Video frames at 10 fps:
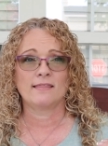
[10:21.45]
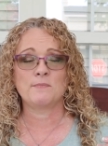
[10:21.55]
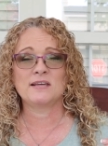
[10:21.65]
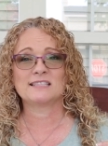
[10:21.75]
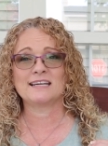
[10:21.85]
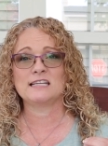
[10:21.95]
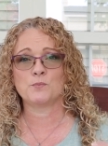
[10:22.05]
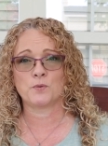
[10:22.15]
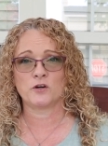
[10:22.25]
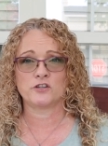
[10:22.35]
that means I need
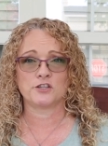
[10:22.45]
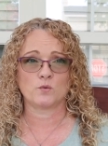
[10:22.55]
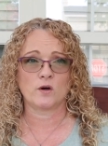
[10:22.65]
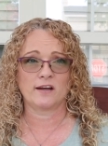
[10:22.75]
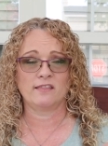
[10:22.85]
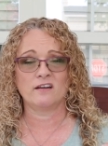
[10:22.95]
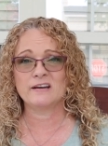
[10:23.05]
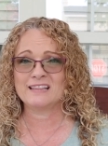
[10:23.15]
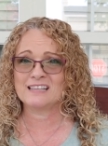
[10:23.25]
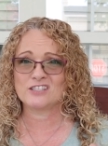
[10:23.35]
to purchase one, and they're
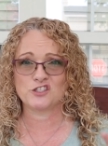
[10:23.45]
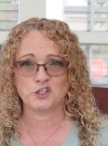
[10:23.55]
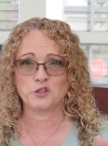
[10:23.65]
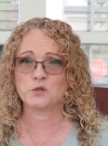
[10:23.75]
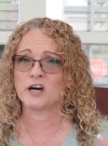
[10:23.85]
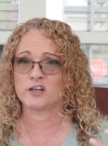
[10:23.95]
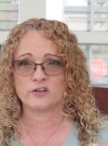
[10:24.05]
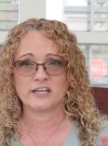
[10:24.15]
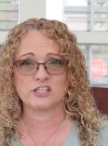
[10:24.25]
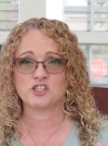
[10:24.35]
in the
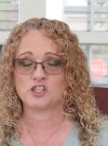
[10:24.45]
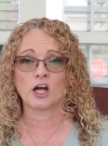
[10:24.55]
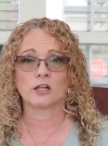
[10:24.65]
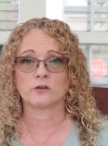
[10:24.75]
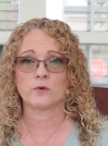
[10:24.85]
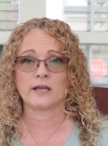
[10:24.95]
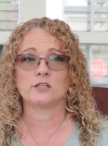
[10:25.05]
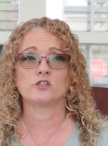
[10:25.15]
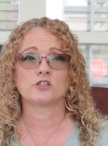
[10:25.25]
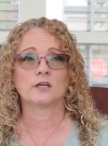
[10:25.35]
200-ish dollar
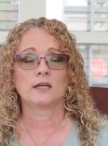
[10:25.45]
range.